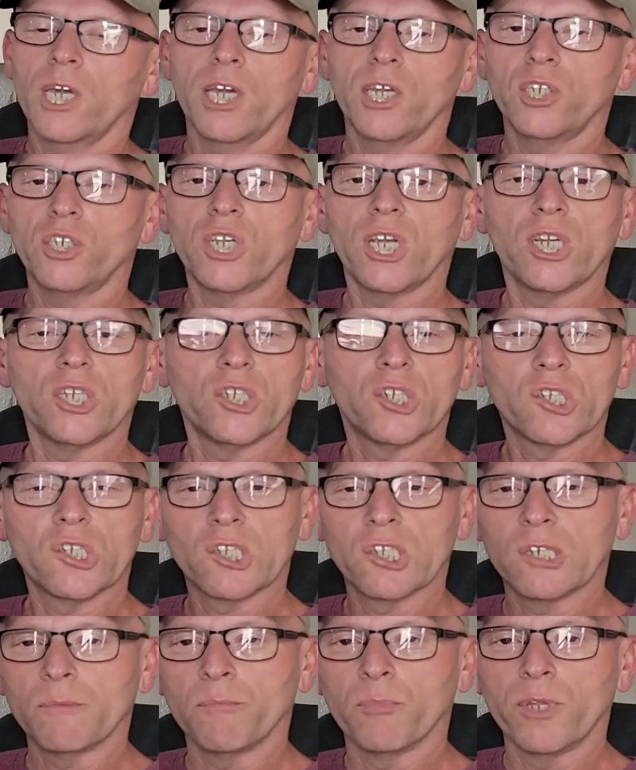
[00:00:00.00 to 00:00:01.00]
it changes
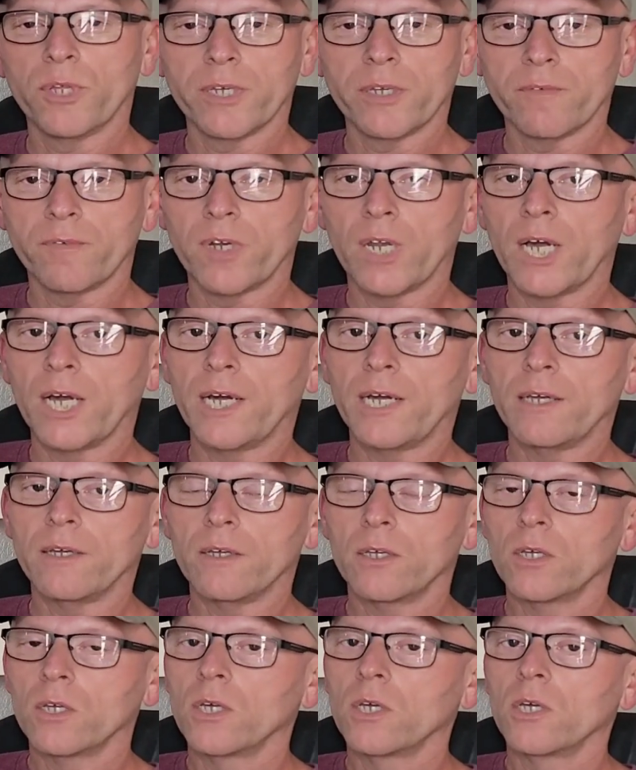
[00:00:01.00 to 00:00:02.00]
in the blink of an eye.
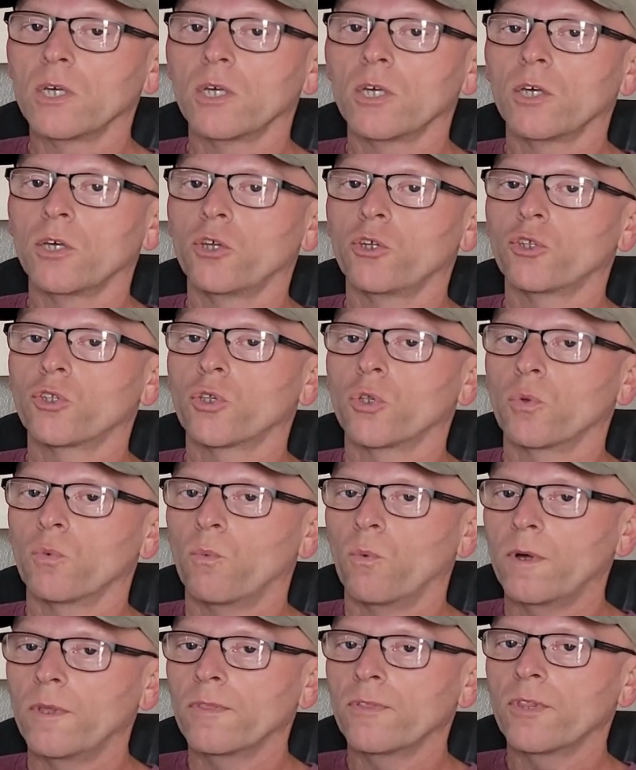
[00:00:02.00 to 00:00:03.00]
So
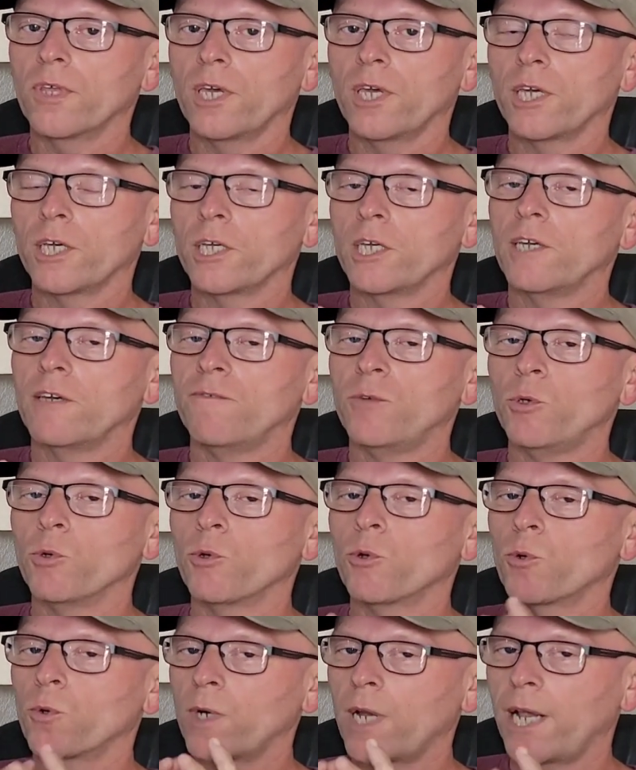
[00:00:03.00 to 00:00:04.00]
one thing, if you
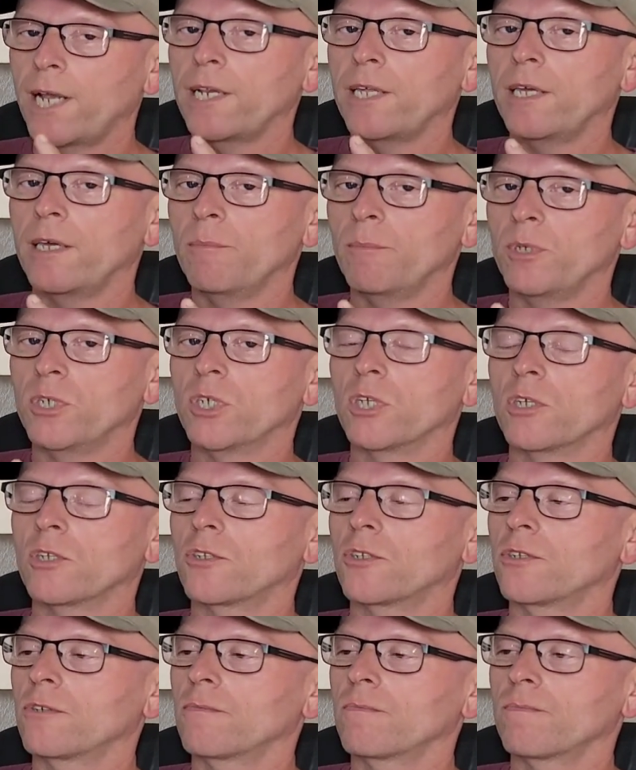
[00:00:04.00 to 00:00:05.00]
create
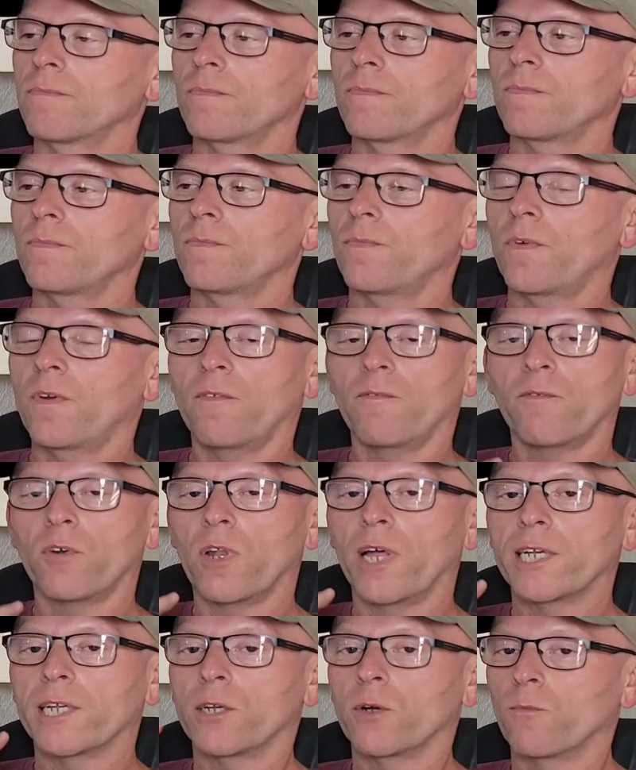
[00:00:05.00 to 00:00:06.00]
images for
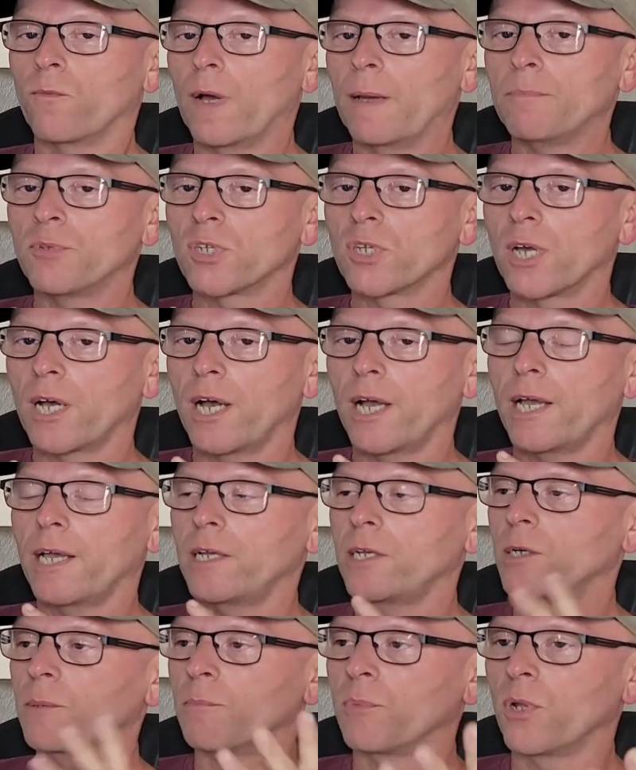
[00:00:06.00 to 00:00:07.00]
like your website,
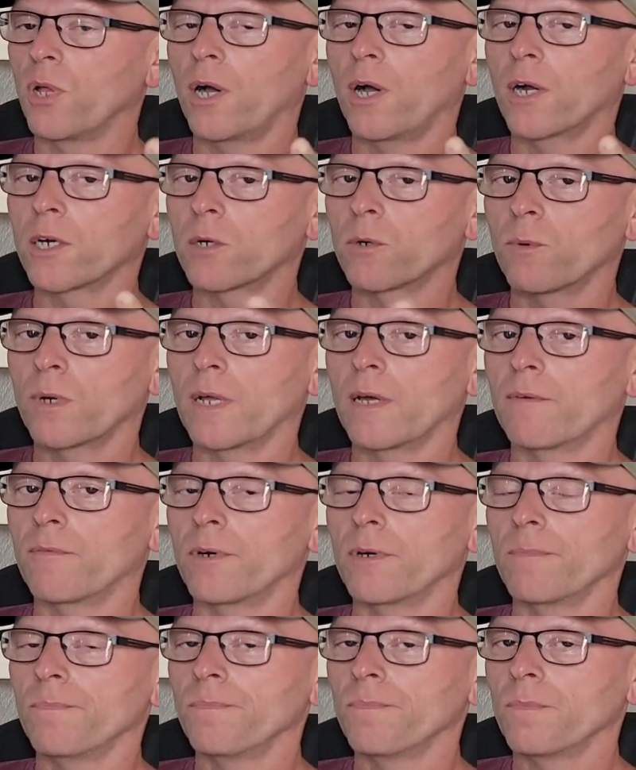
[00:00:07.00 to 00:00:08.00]
your blog, or
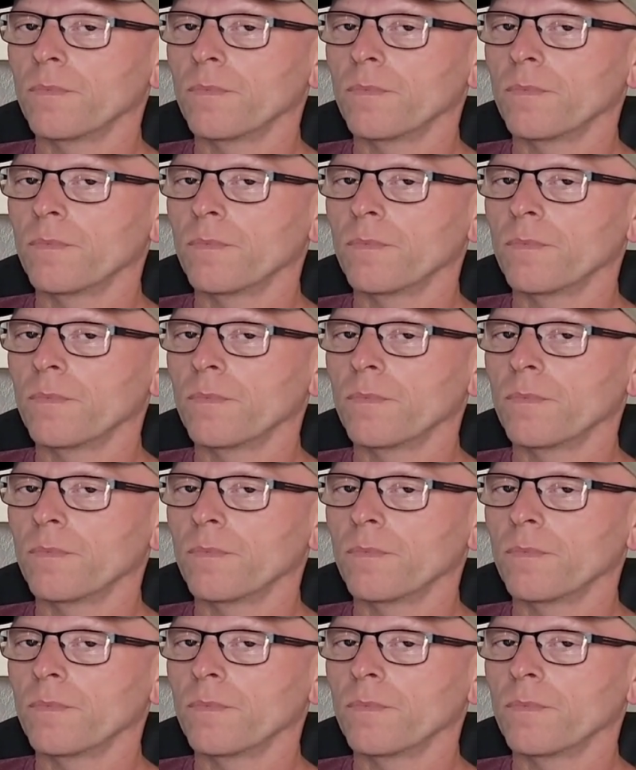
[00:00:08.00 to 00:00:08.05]
whatever,